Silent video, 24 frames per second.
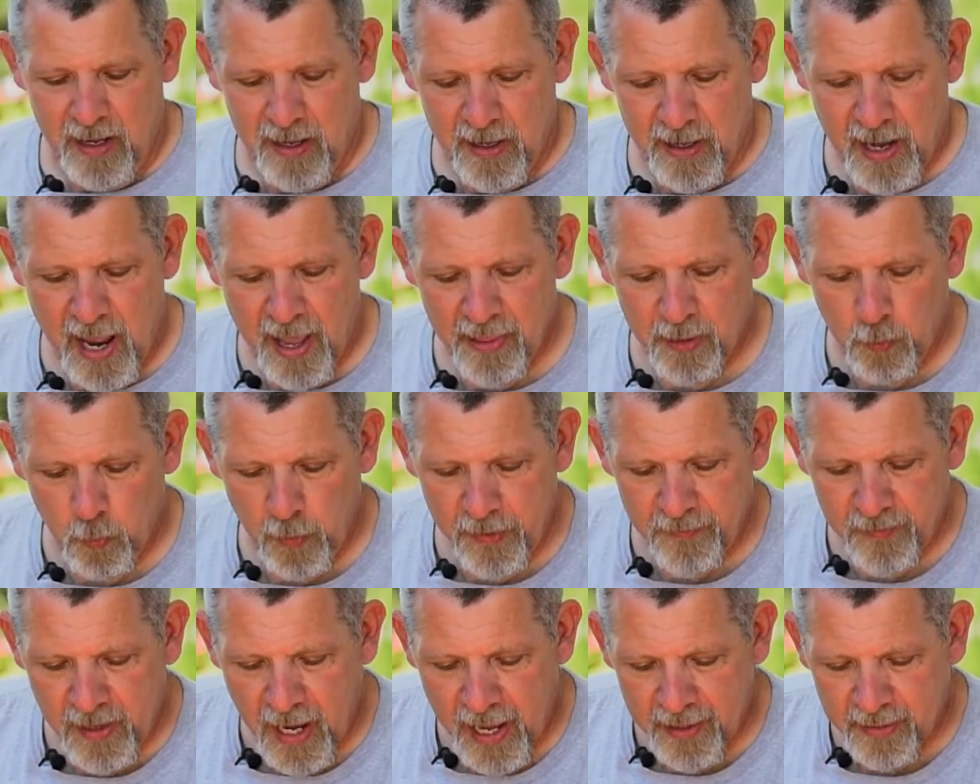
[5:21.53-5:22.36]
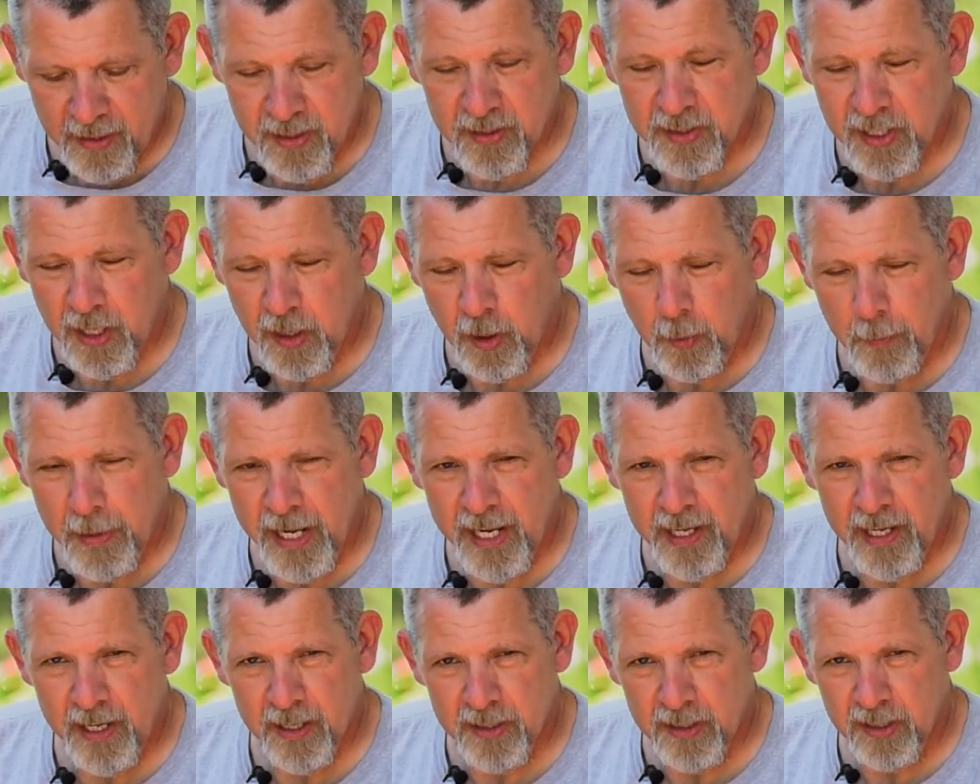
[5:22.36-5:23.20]
Now that we've got this
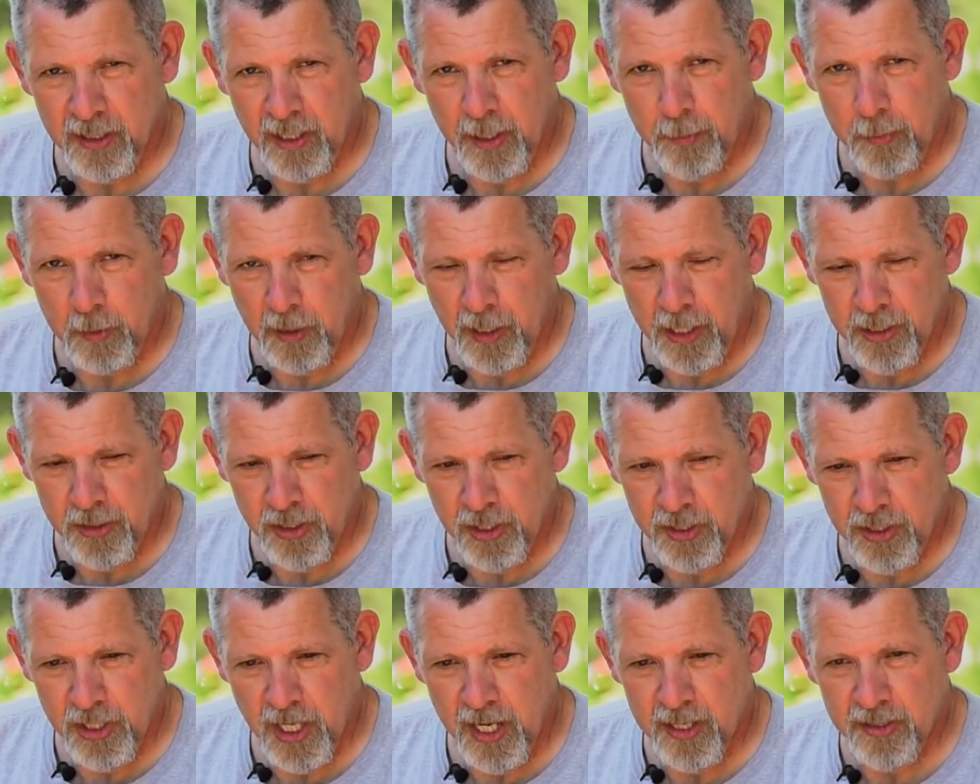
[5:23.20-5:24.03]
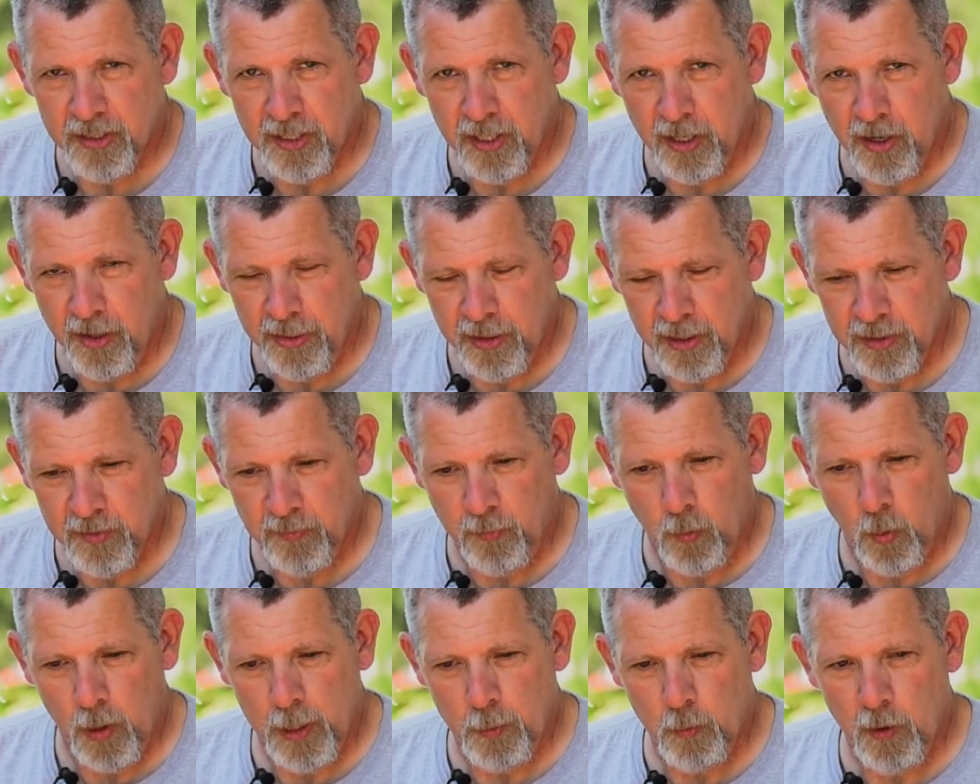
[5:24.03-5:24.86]
intermediate slip clutch adjusted on this
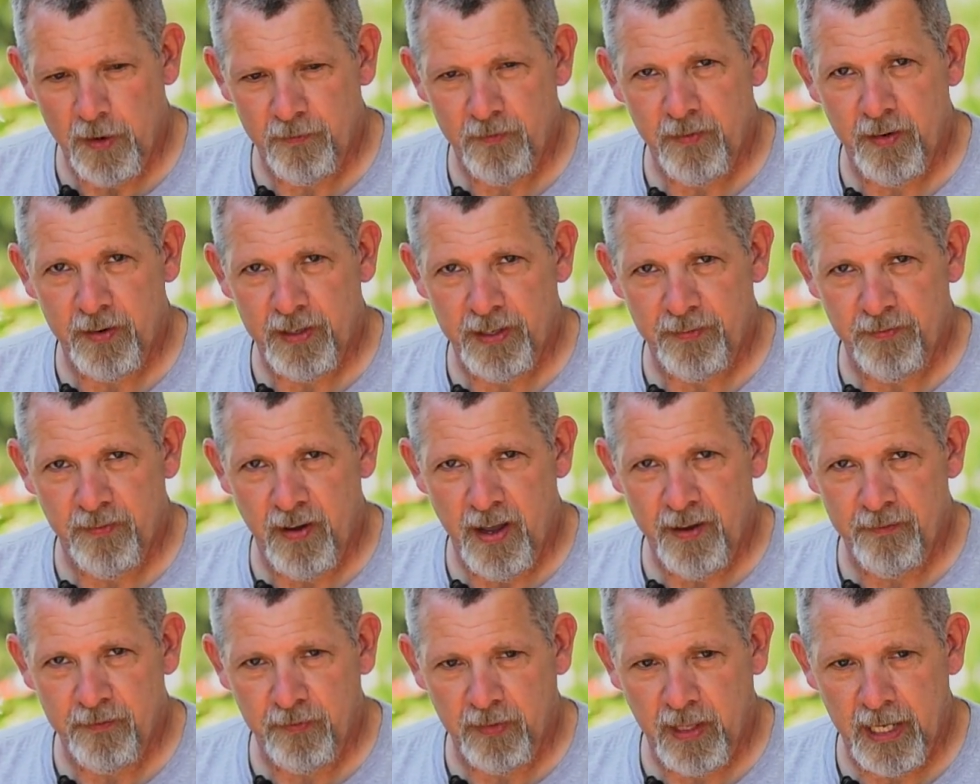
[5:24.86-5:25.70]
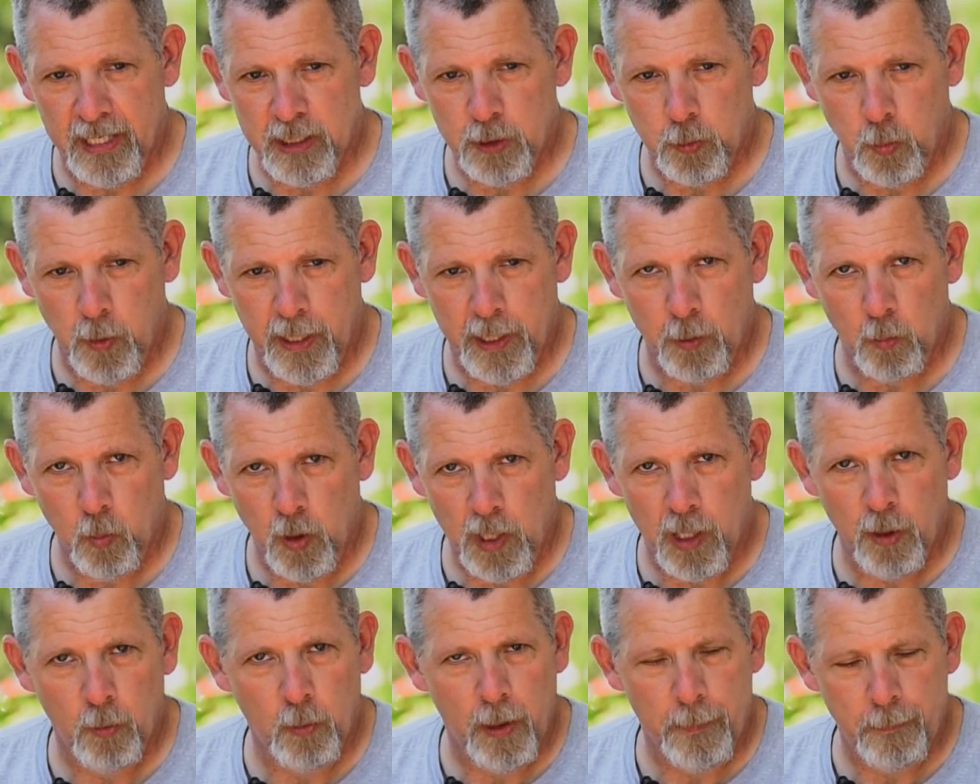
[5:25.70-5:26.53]
forty-one fifty-five FlexWing,
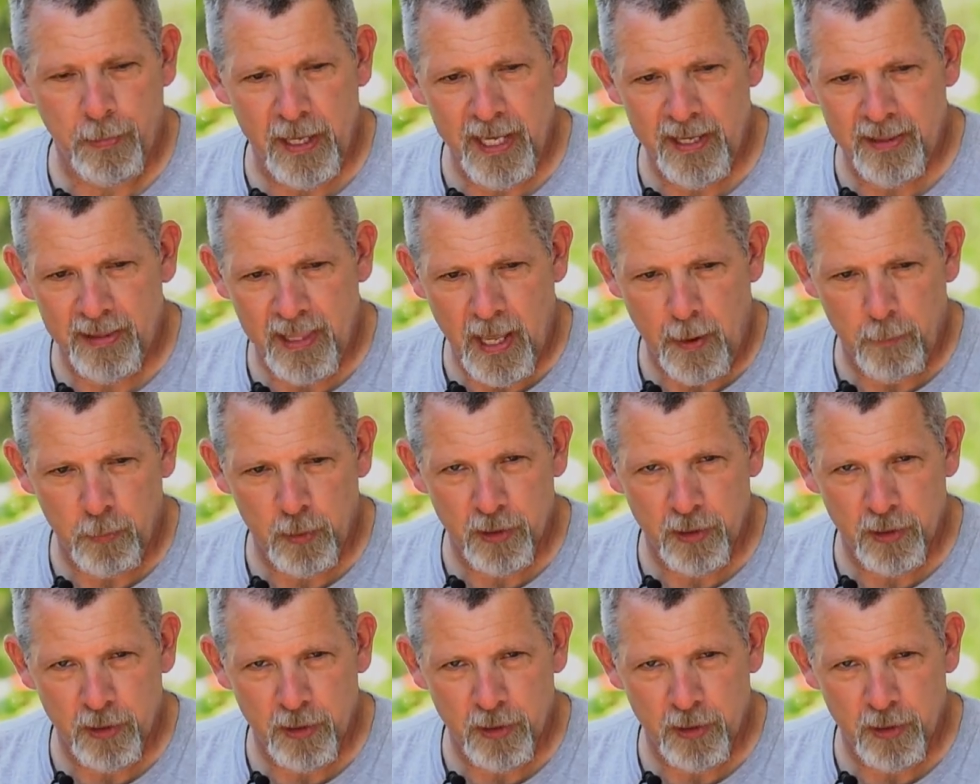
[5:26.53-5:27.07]
we're going to repeat that